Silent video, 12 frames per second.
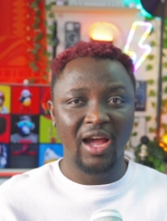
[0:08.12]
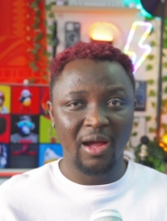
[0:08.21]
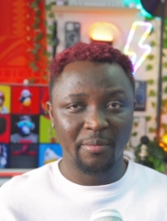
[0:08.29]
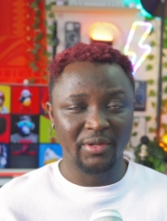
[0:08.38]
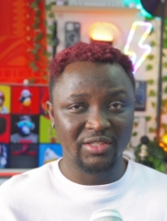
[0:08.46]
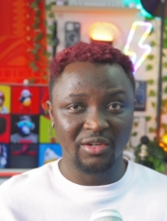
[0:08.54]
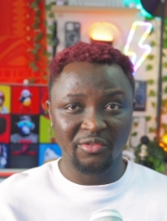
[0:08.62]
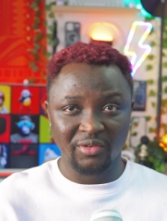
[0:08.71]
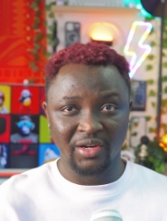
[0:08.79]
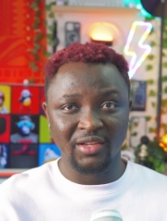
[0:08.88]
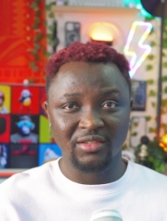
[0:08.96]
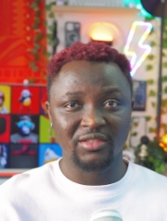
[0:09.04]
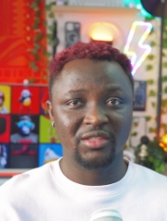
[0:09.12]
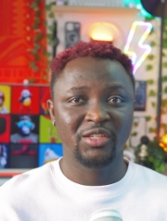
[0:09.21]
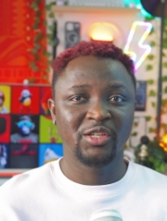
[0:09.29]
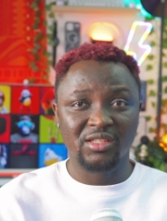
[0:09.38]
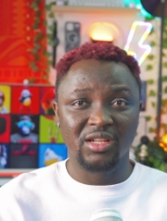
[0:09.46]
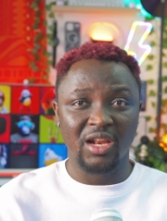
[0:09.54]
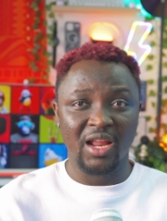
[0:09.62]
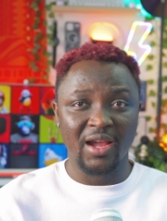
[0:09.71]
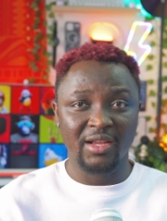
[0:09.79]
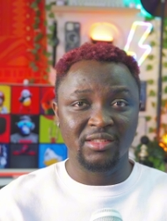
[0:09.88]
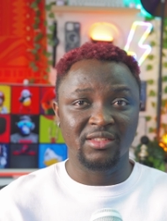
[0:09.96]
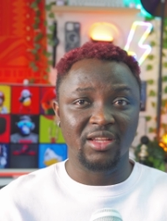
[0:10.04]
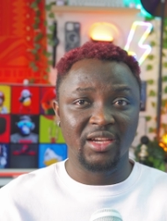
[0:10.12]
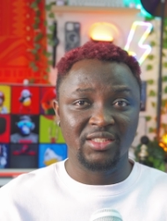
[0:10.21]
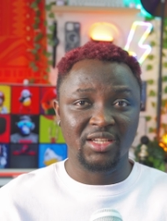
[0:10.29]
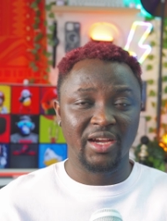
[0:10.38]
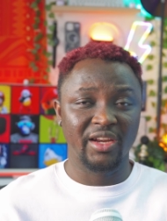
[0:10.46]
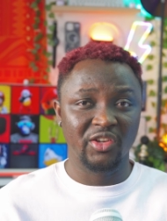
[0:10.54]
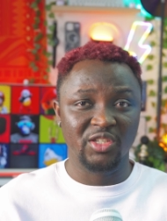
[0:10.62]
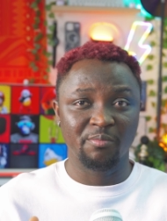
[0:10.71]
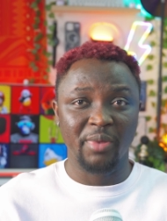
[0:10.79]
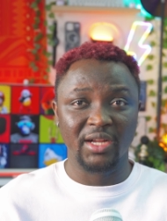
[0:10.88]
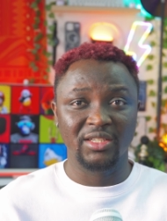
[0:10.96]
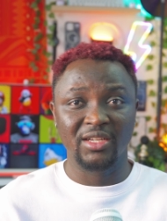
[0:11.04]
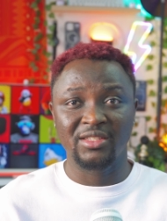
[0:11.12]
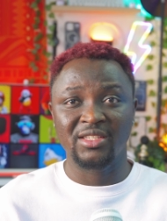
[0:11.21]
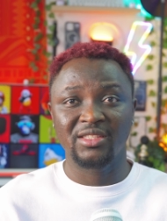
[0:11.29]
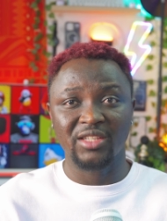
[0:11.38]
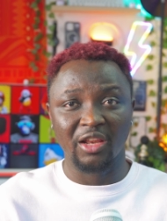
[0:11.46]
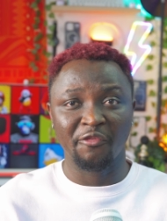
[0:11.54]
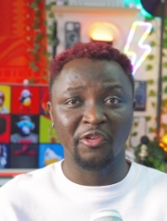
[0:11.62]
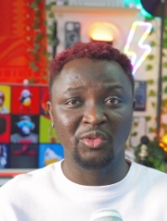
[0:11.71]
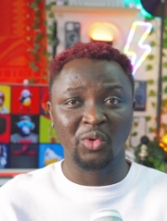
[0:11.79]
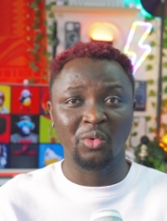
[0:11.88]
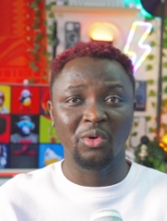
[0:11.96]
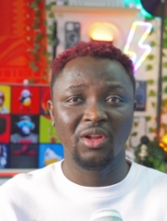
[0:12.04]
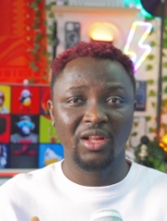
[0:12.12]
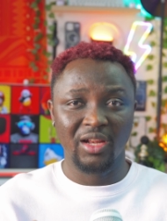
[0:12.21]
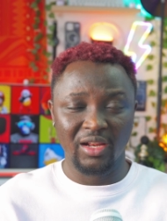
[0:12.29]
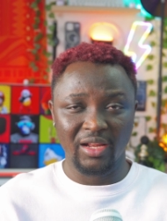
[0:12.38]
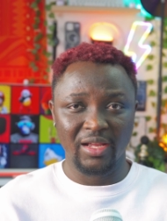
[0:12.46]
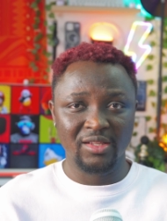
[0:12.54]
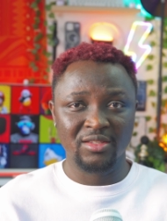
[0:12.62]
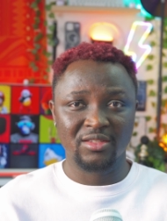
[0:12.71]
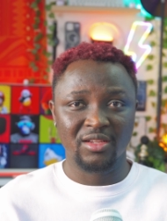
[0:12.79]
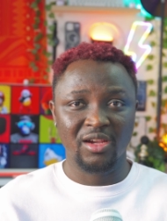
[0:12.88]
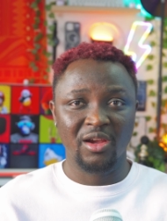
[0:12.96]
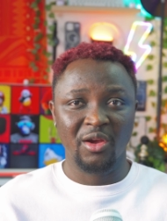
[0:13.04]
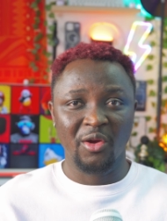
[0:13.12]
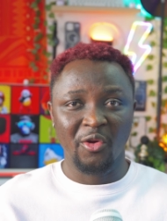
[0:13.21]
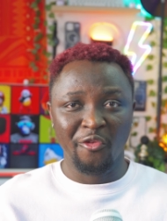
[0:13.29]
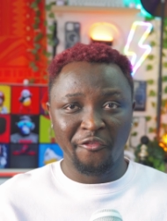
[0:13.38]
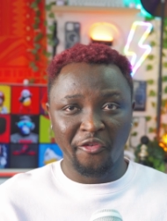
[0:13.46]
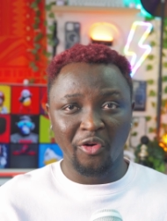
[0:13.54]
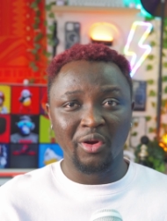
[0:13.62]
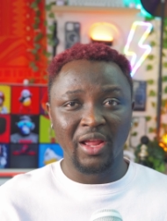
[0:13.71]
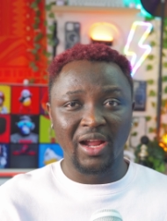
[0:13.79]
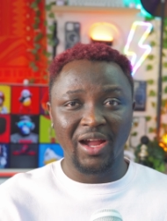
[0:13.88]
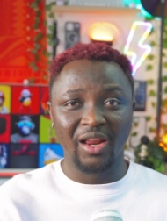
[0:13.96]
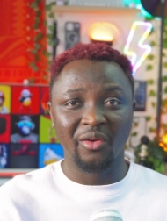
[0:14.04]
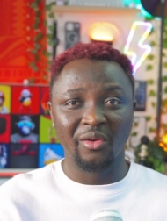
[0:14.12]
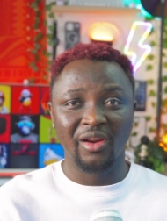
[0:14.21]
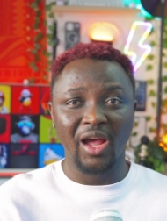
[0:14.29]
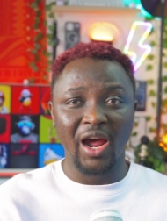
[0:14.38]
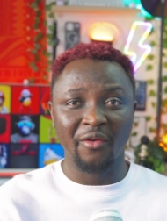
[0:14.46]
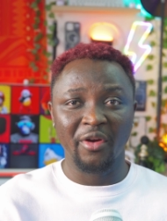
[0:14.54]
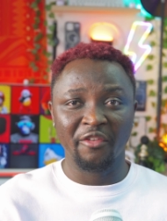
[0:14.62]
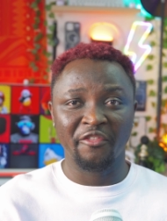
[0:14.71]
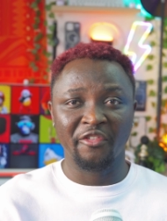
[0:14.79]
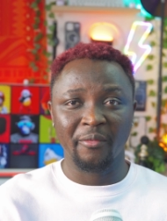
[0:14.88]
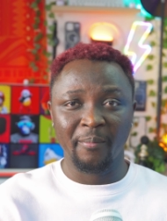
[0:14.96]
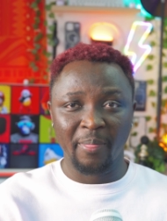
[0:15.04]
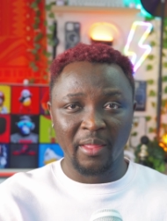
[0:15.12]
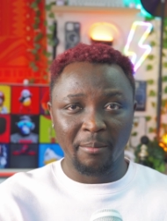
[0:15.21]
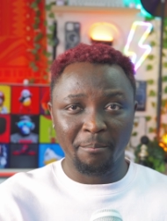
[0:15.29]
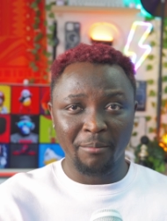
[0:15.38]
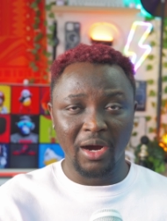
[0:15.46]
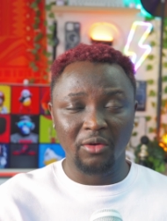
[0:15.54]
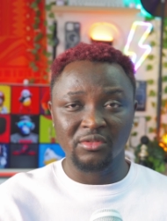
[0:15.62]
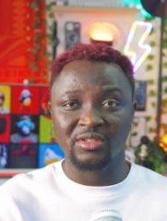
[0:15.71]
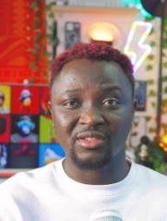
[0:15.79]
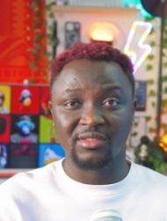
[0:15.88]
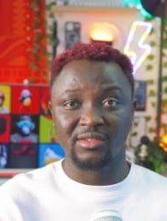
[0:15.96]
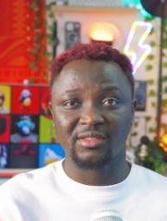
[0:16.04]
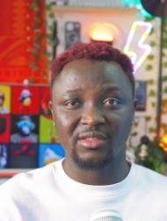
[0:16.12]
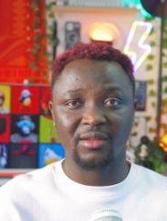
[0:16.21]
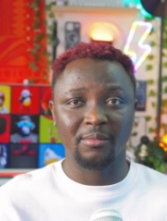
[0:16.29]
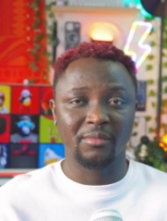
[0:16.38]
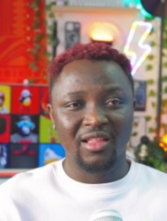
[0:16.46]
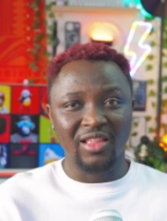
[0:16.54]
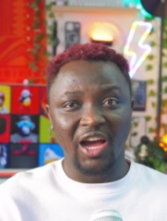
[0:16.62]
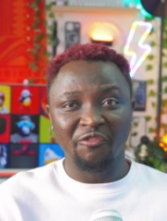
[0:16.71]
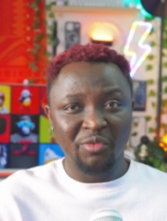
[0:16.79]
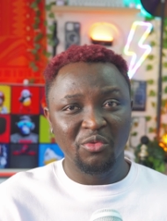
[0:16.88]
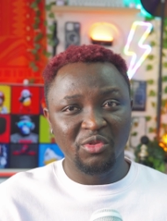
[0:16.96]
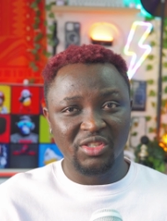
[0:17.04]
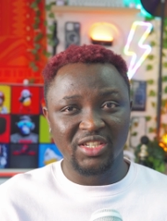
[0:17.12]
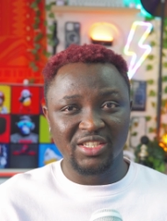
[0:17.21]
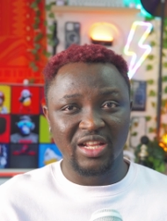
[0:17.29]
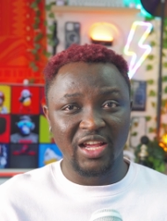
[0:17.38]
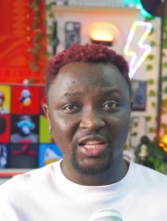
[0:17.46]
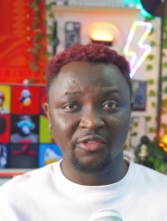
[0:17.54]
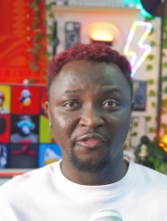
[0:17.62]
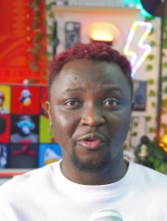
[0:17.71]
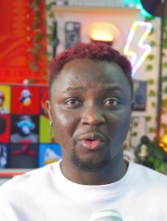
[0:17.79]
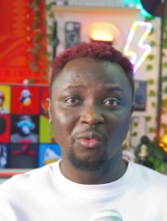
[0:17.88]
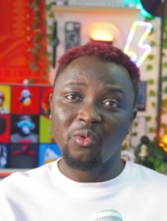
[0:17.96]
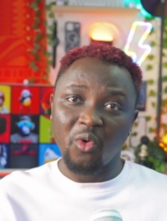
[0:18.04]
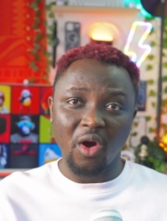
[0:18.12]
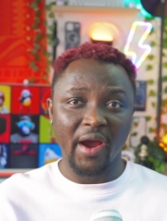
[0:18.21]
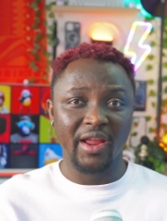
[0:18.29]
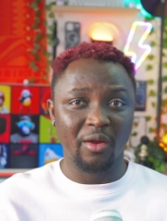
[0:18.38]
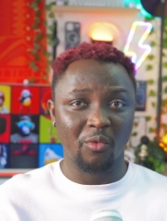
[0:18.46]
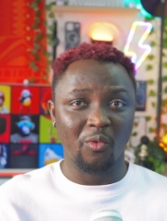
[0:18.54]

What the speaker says: aperture range. This lens is Canon's budget telephoto lens for the Canon RF mount system. I've been using this lens for quite a